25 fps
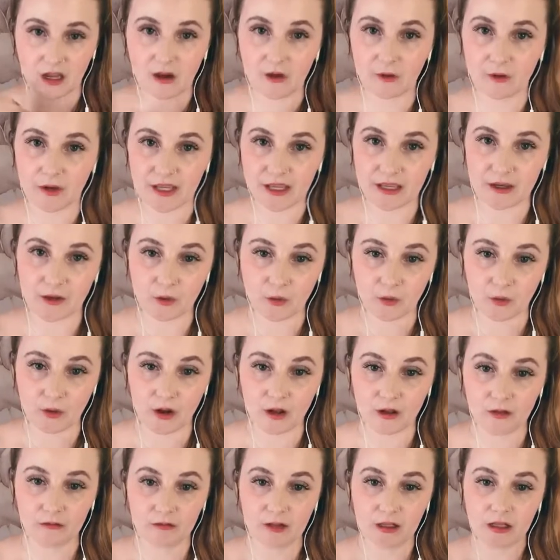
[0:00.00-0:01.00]
Okay,
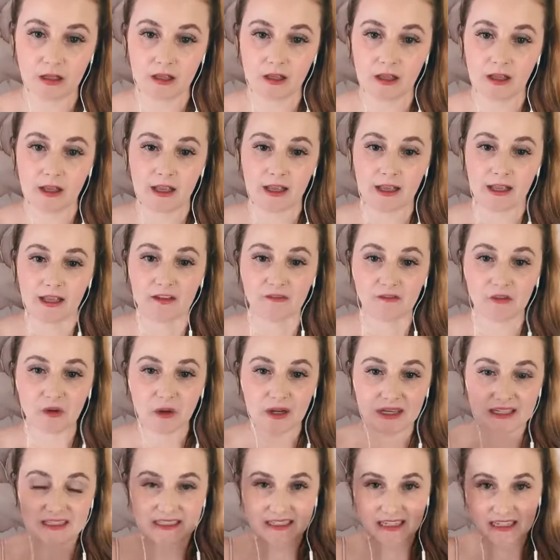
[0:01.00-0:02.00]
cool. If you
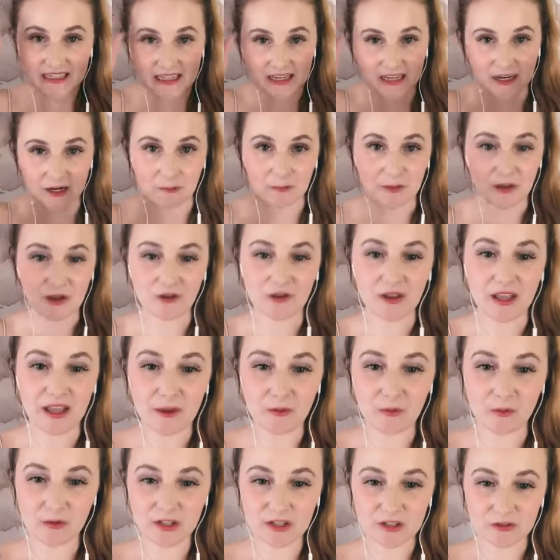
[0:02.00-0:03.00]
guys can hear me
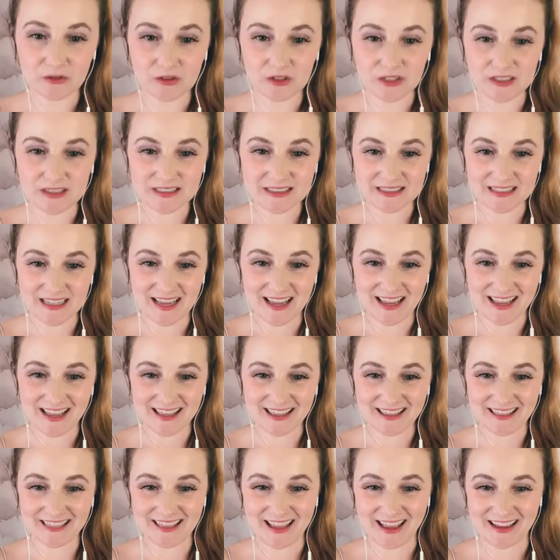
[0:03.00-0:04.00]
okay, will you just
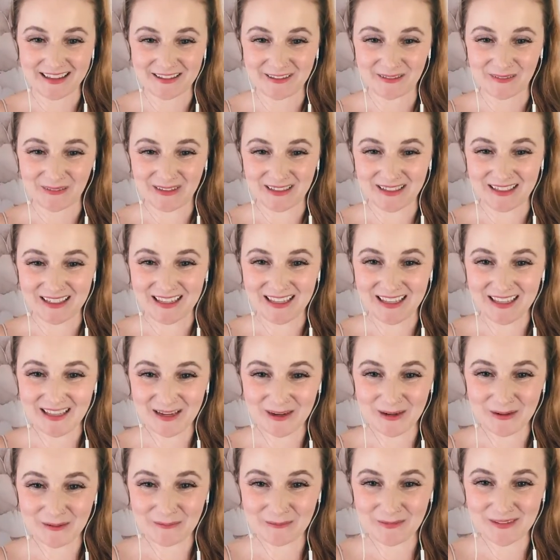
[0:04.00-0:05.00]
say that you can
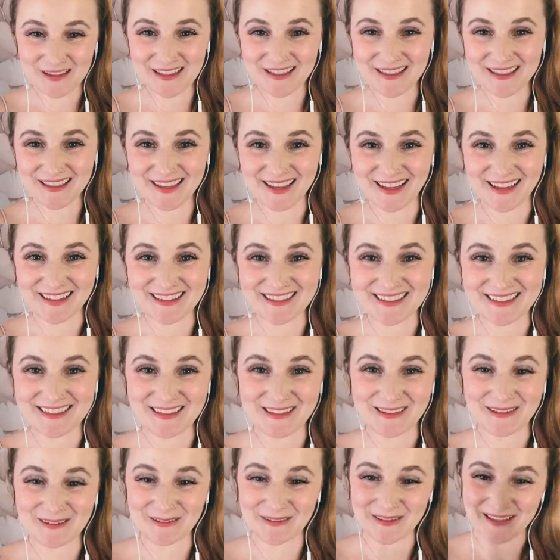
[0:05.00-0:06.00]
hear me? I
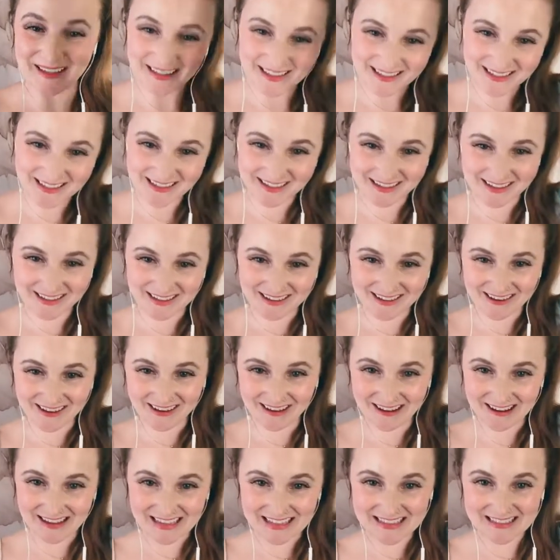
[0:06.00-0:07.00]
see you here.
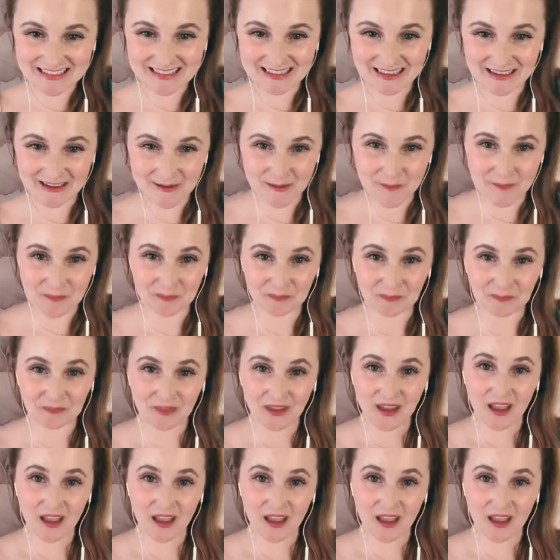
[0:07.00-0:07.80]
Awesome.